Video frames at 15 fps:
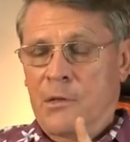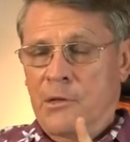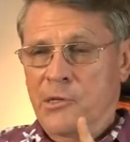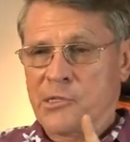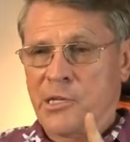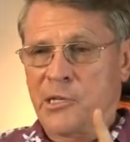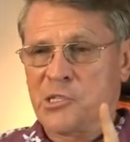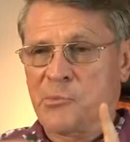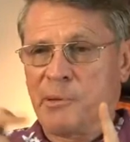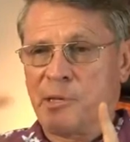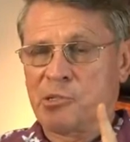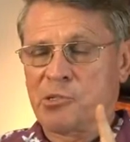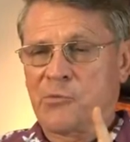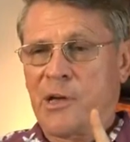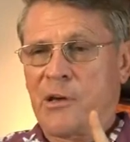The sun
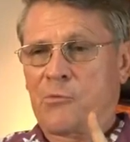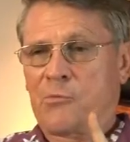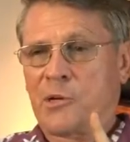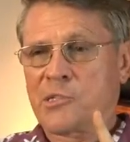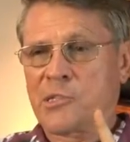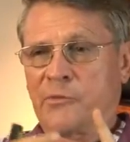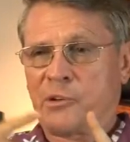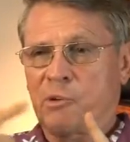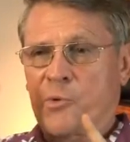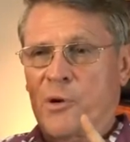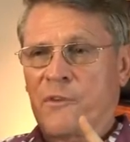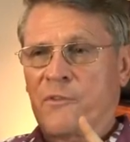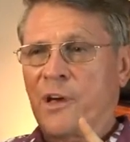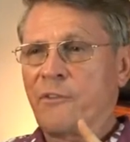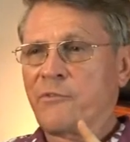spins around once every
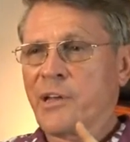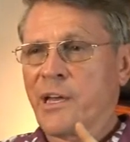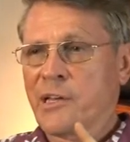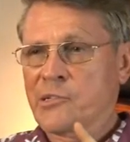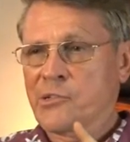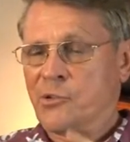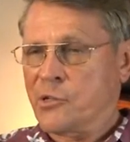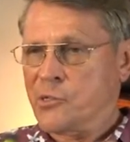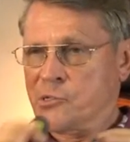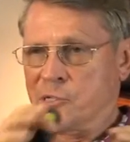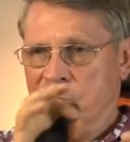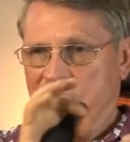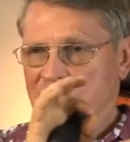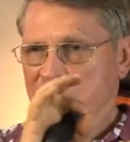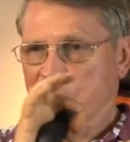25 days. You can
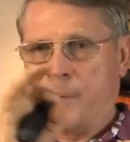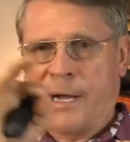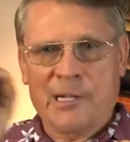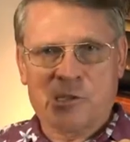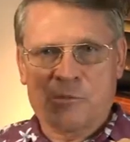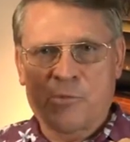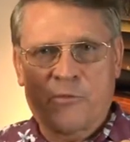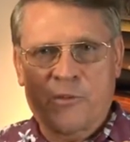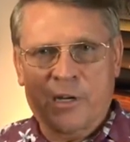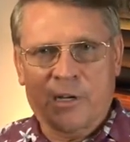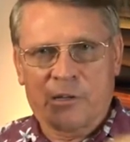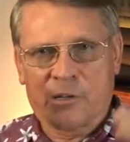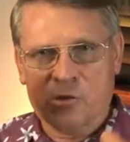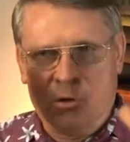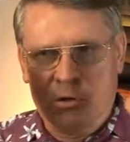see the spots moving
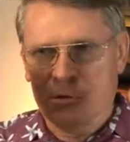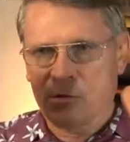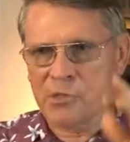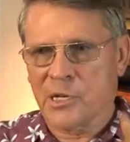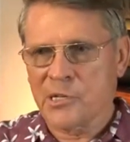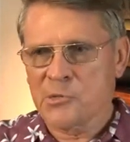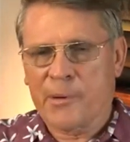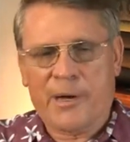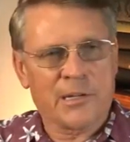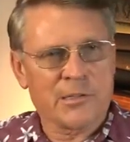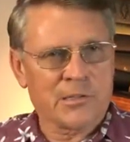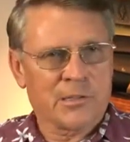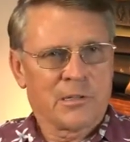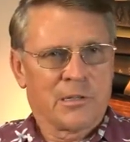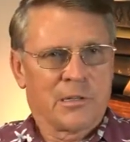on the solar
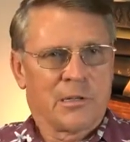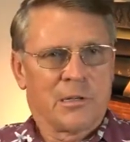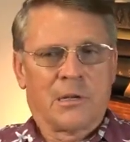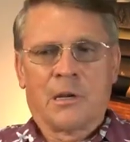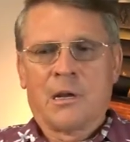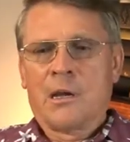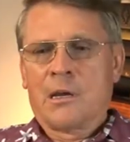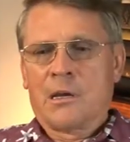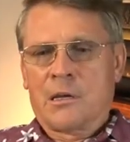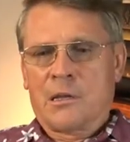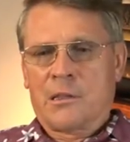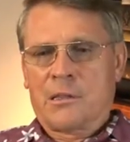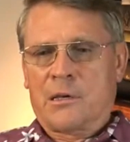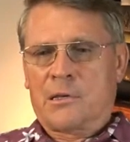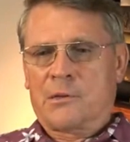sunspots.
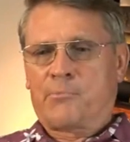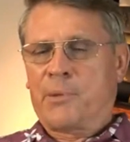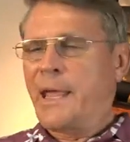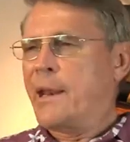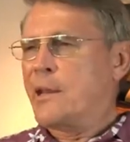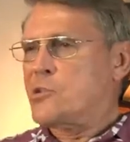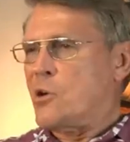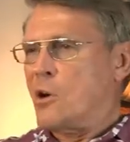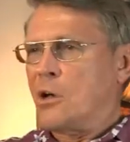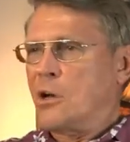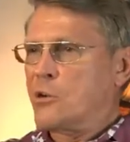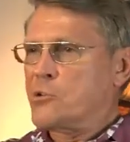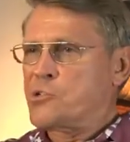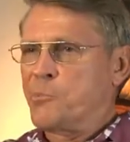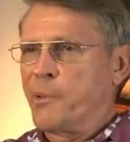The planets all
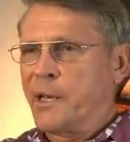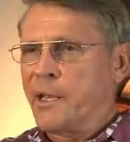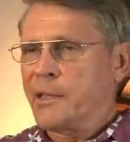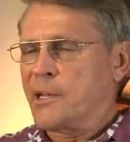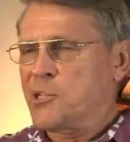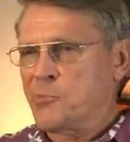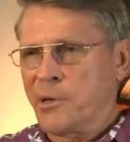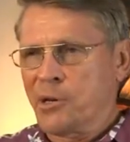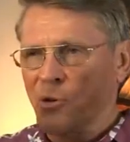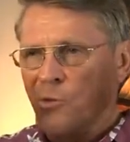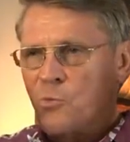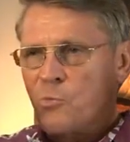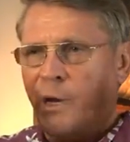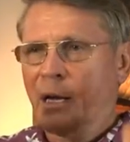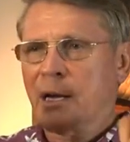are spinning. That's been
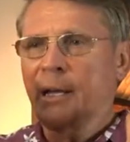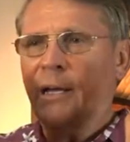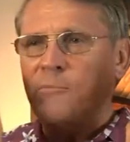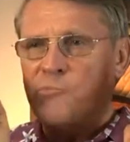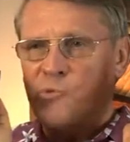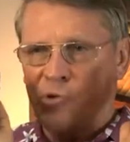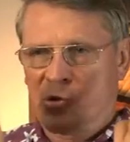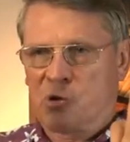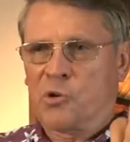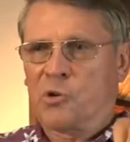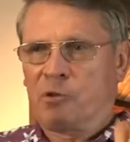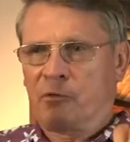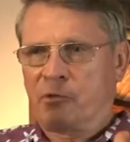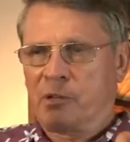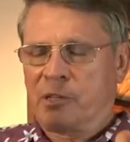directly
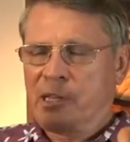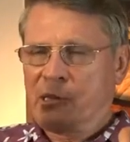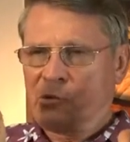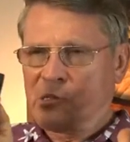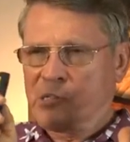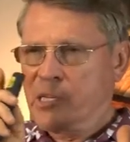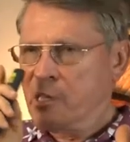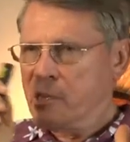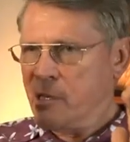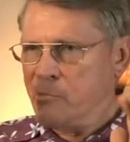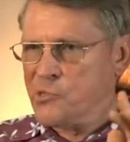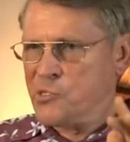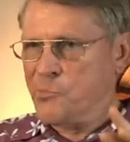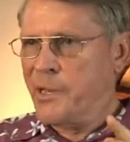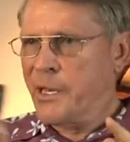observed. They see
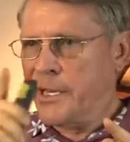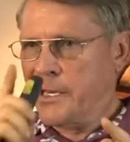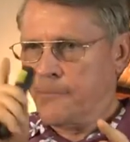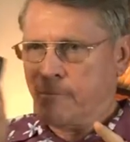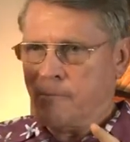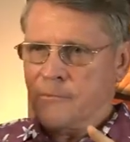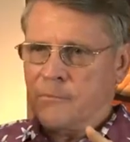them spinning.